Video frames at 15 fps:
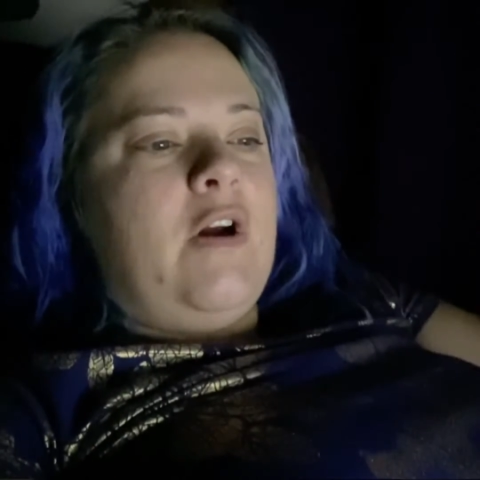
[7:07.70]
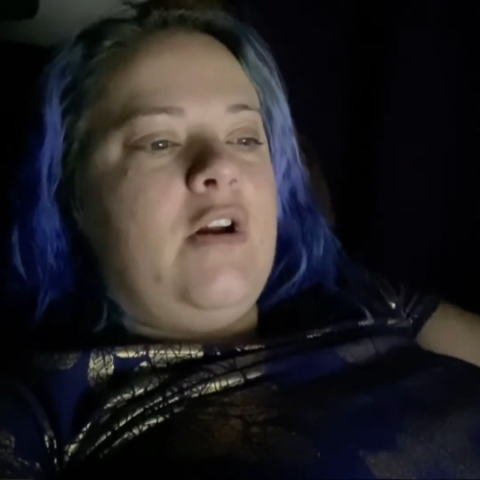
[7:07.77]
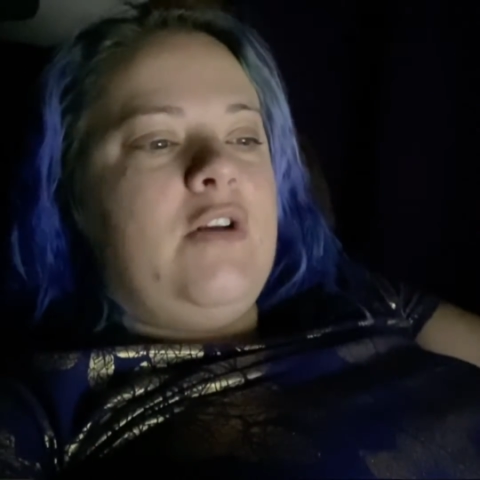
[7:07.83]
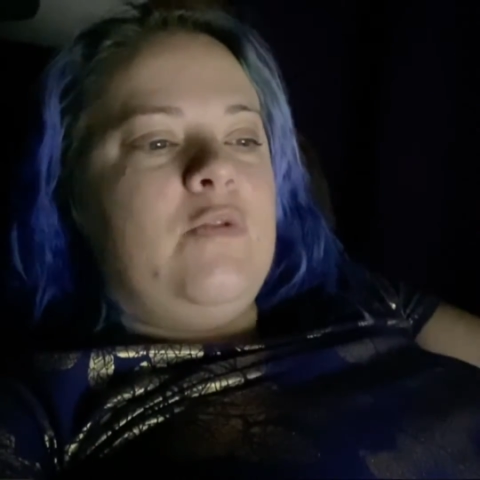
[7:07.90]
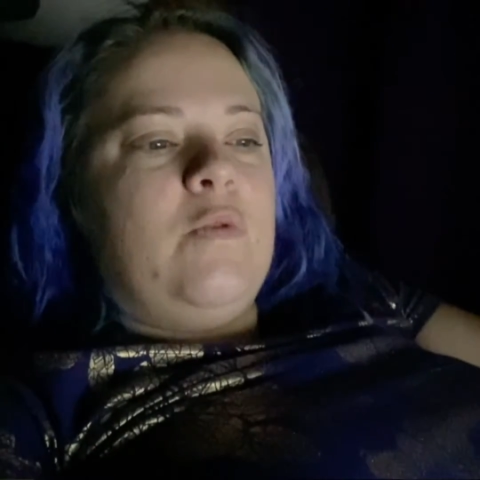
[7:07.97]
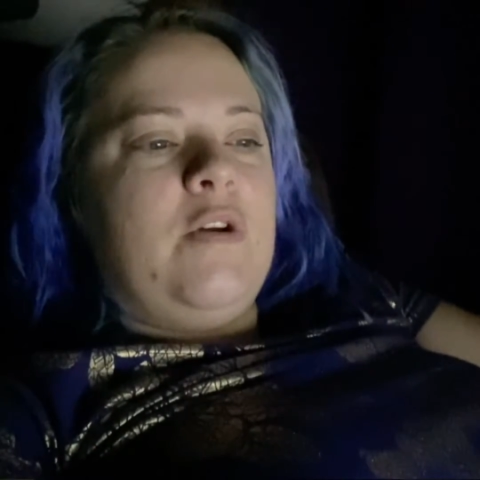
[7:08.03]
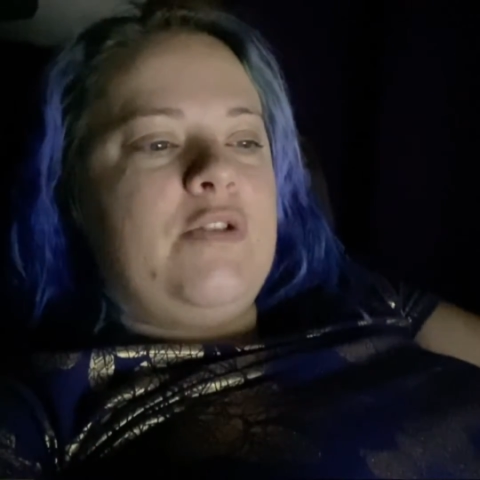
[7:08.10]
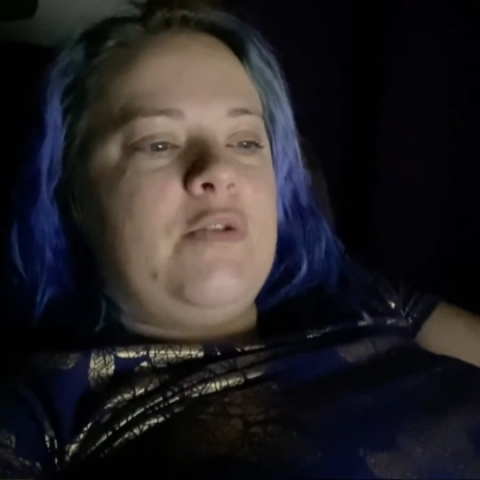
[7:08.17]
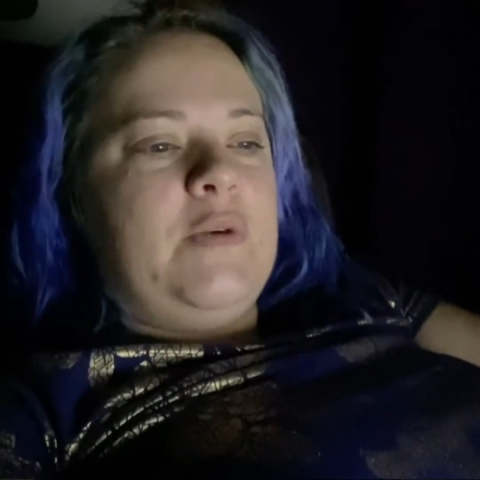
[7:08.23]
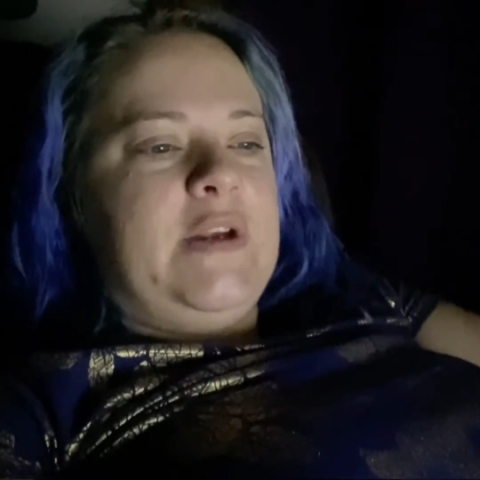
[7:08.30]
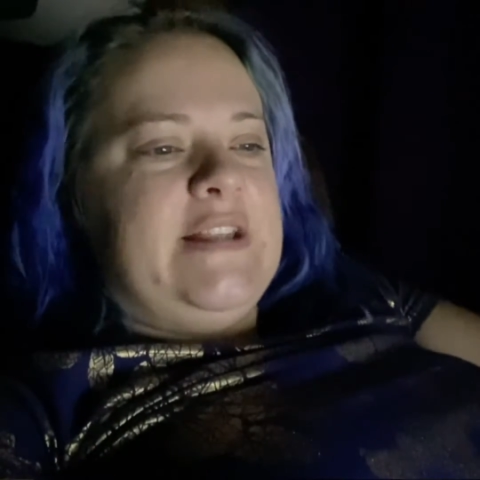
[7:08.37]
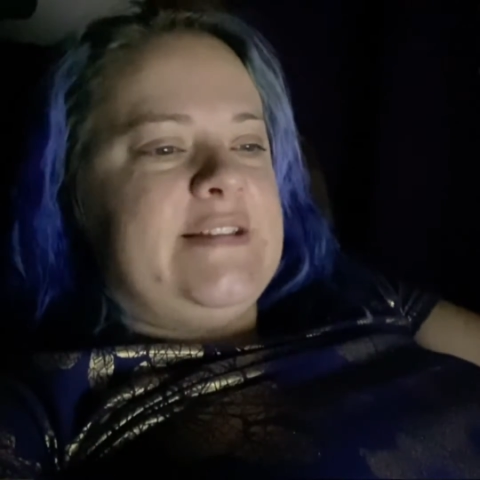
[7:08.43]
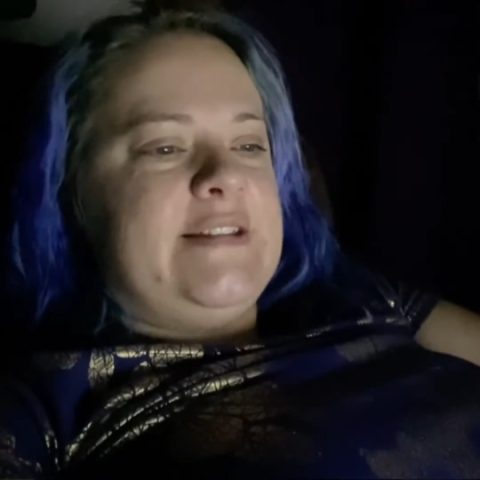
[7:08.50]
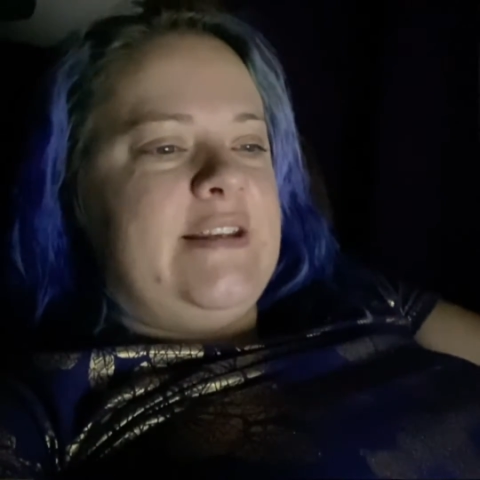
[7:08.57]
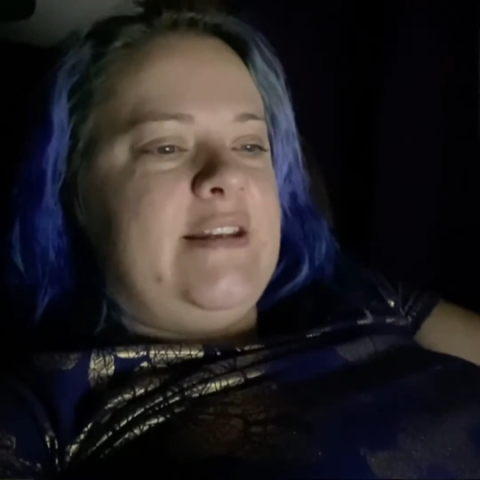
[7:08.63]
north
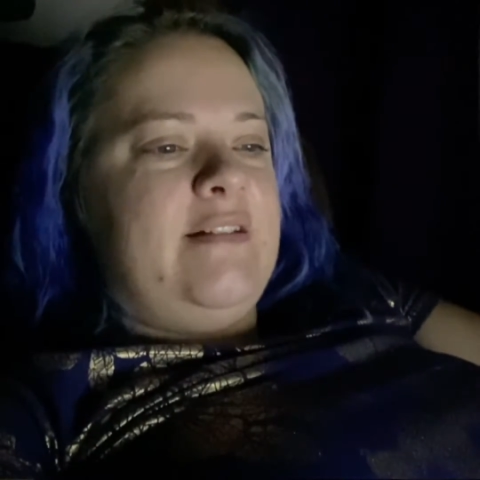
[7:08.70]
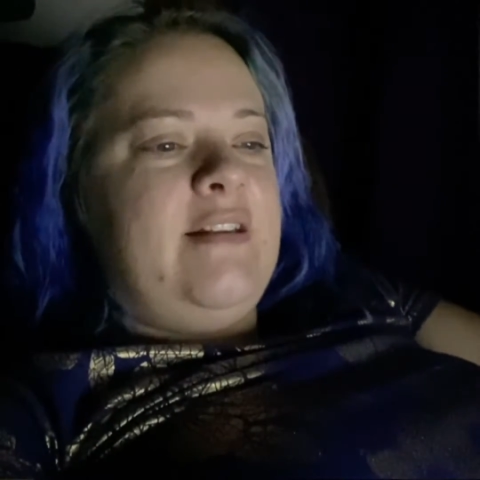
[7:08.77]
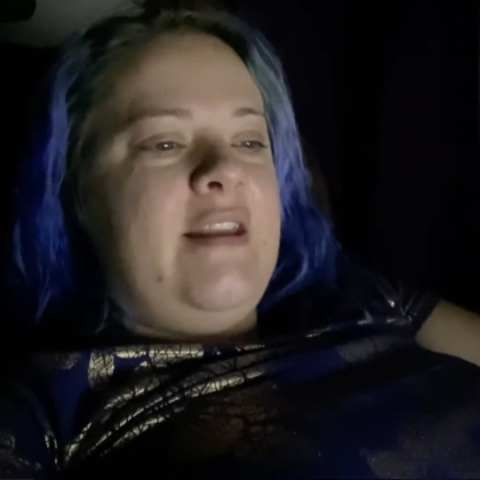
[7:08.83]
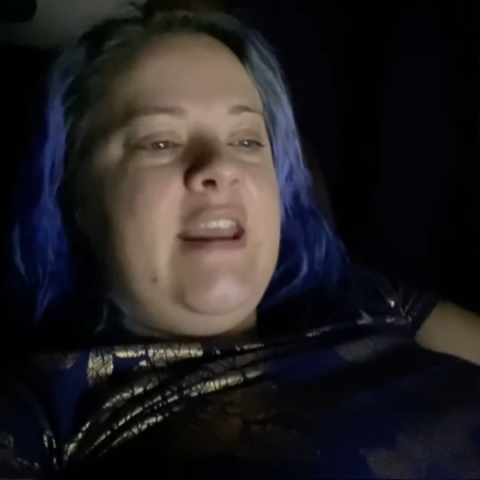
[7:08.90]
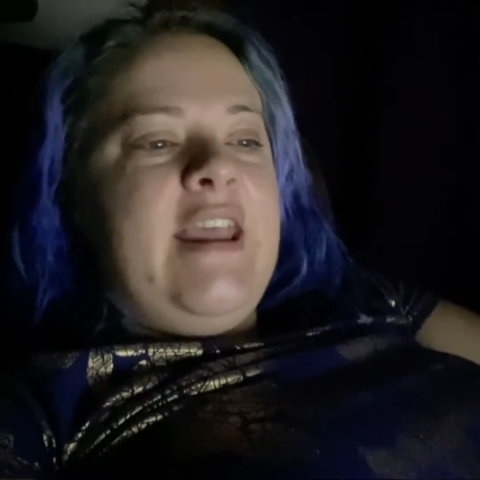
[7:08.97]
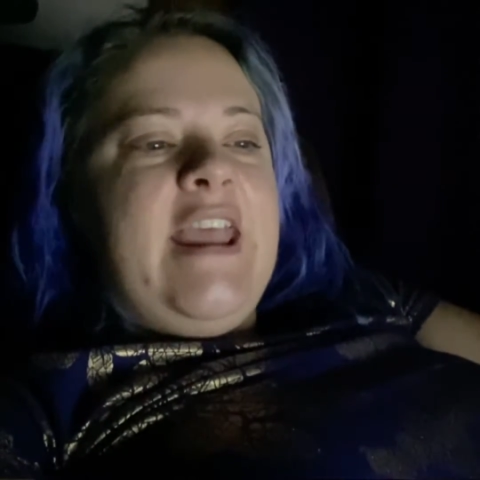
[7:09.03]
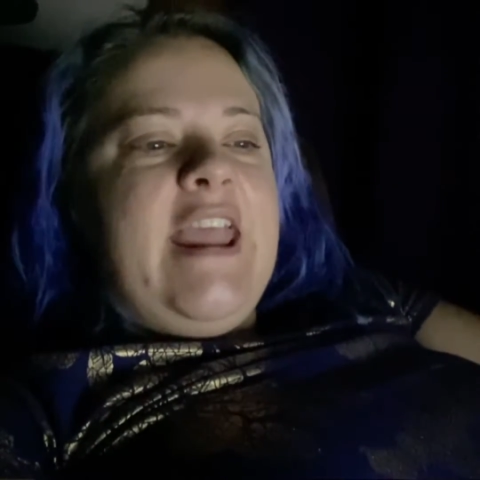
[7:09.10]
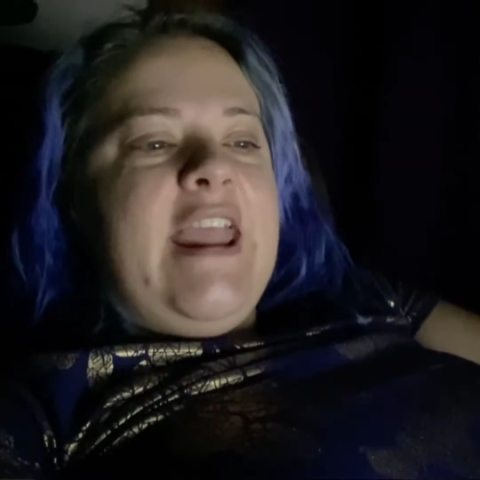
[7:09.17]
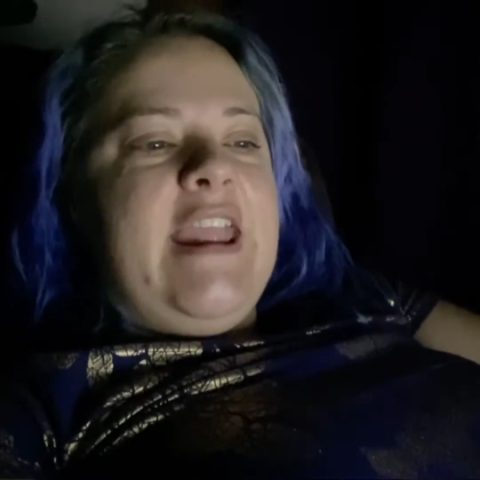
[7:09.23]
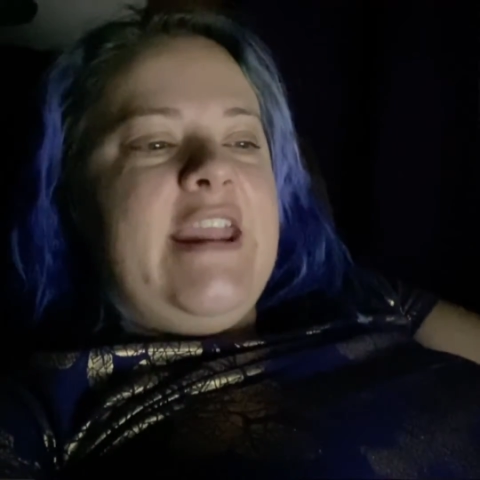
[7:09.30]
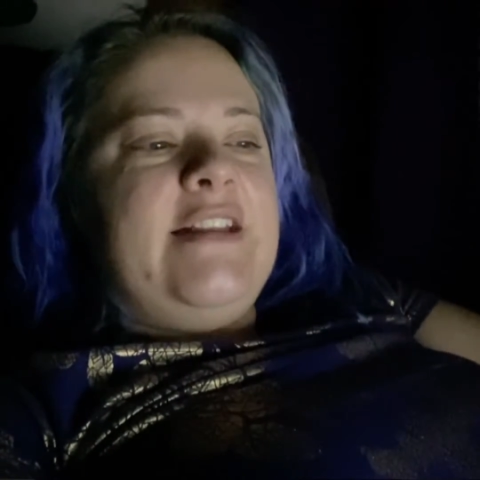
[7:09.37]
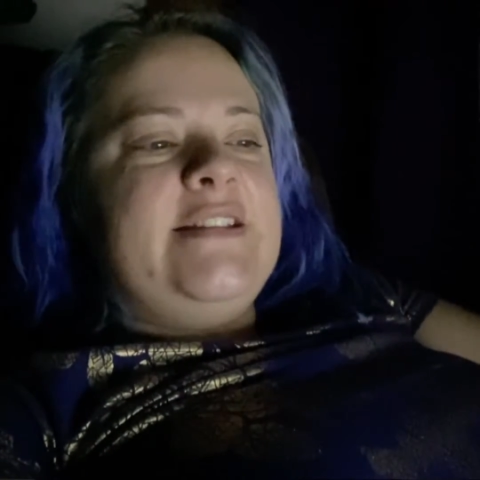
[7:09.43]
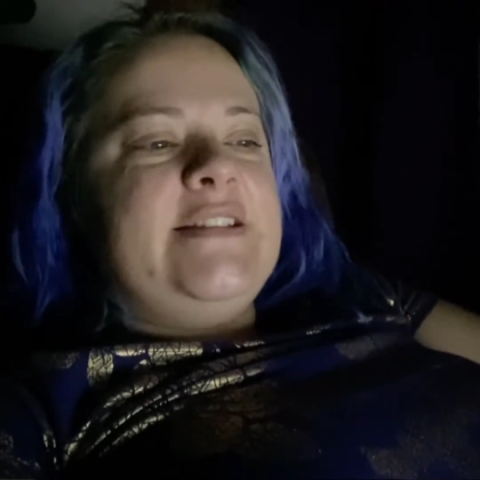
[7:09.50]
Queensland, Anne